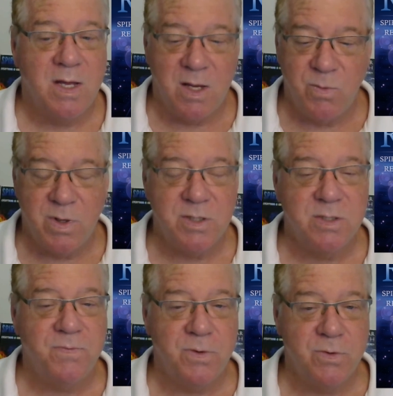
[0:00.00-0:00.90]
and what is
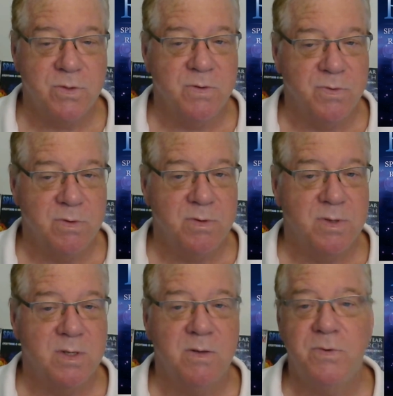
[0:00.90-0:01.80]
the future of
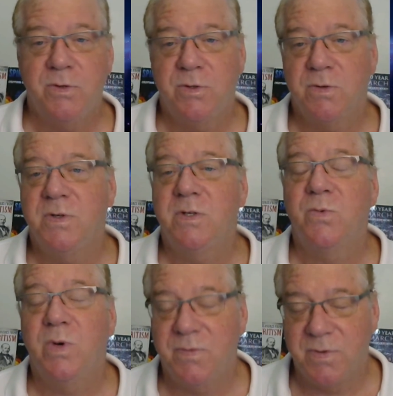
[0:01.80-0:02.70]
Earth and the future of each
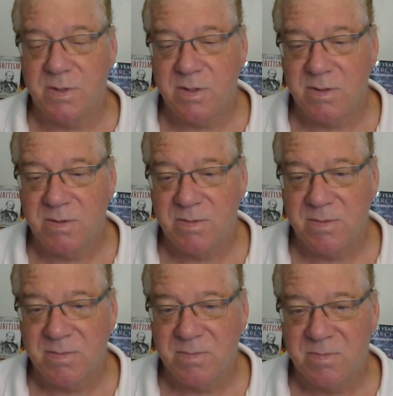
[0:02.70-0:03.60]
one of us.
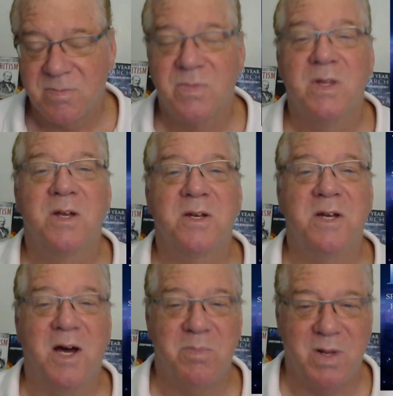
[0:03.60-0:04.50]

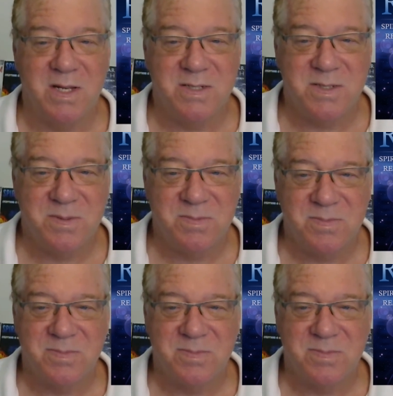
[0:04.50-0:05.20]
God bless.